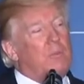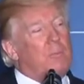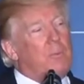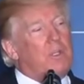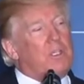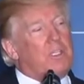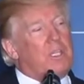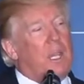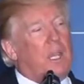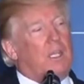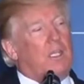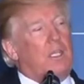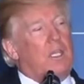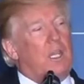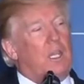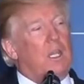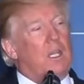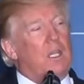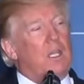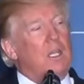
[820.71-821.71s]

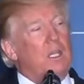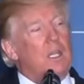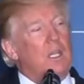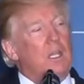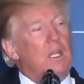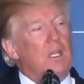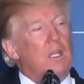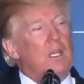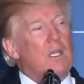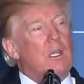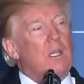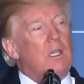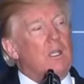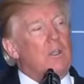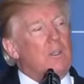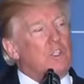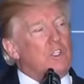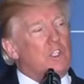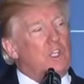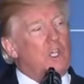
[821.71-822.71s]
Protecting
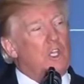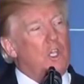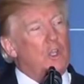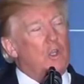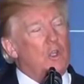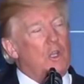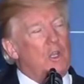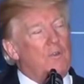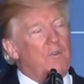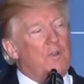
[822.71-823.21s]
the security